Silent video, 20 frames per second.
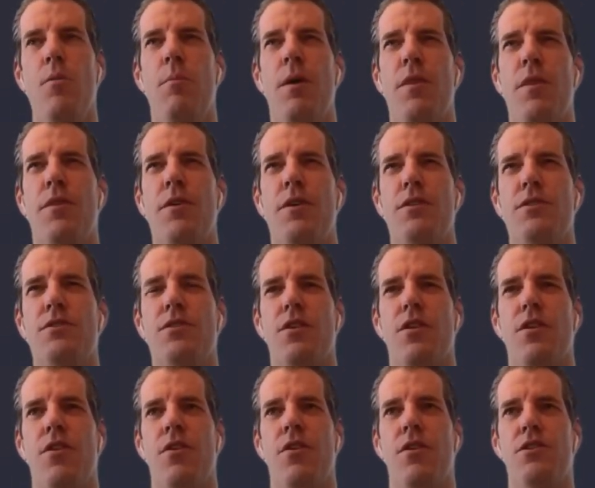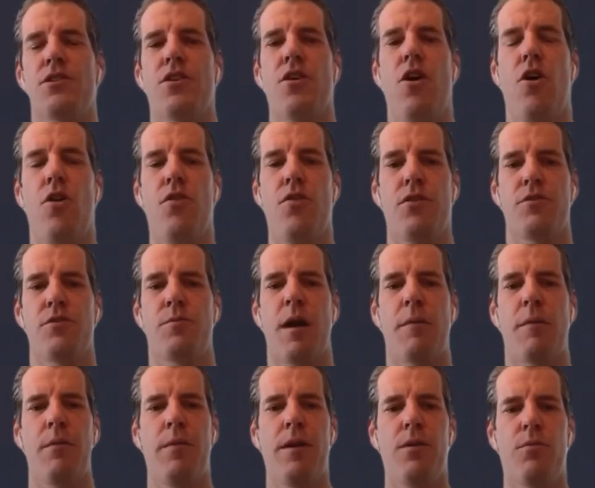but there's there's there's
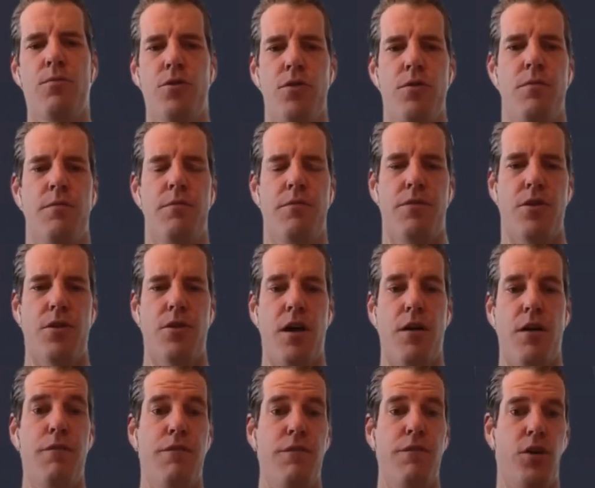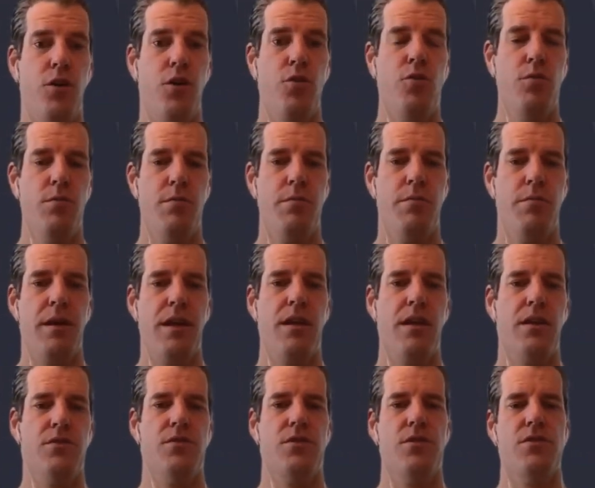probably room for a few
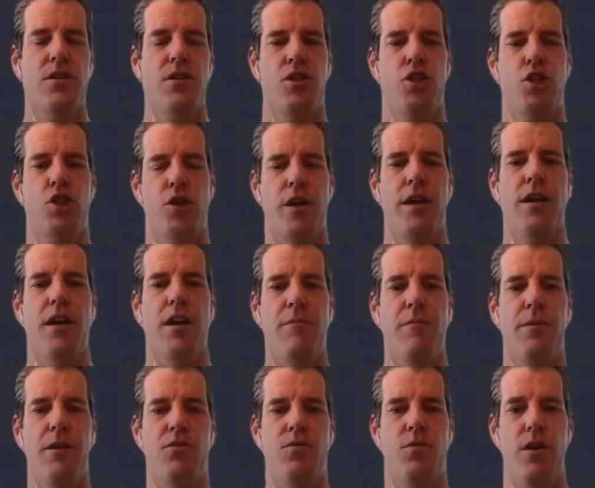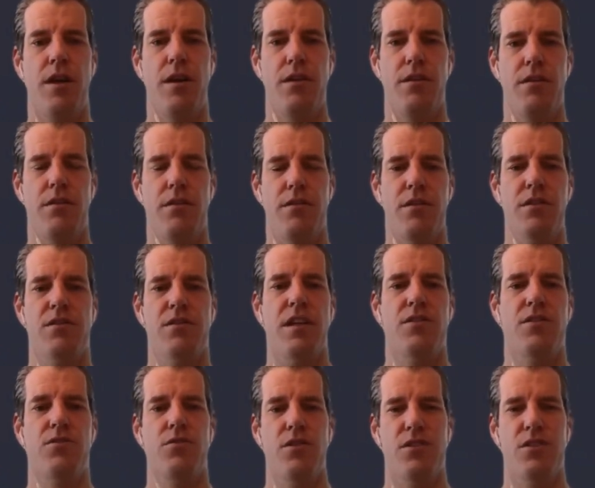because there's a trade-off between
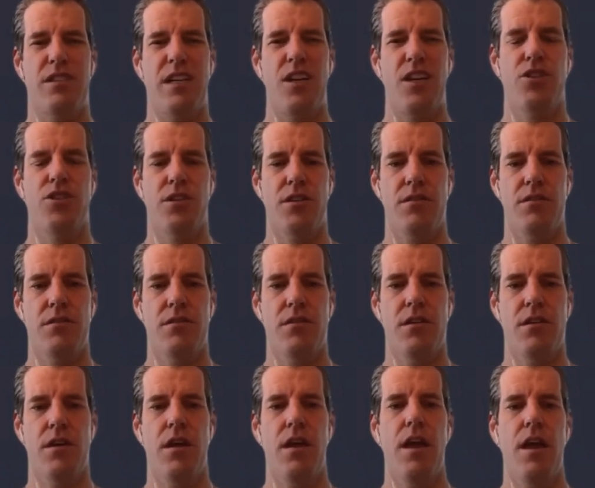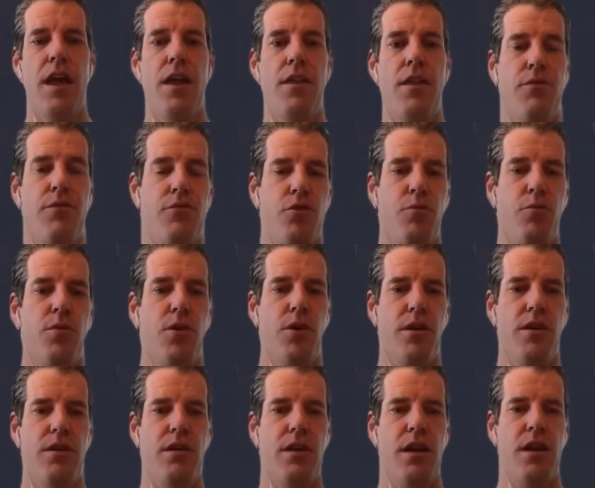decentralization and
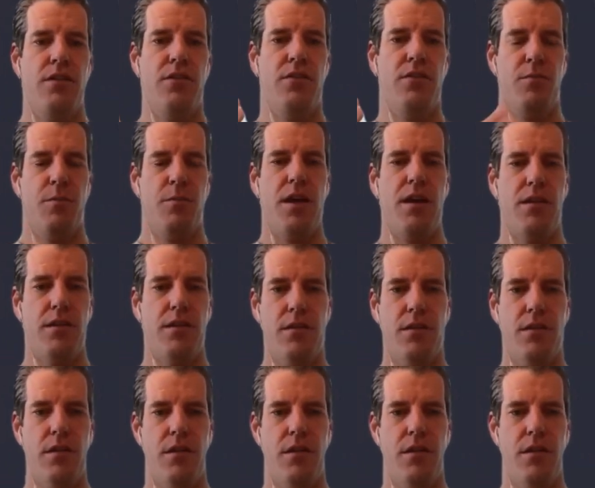throughput and speed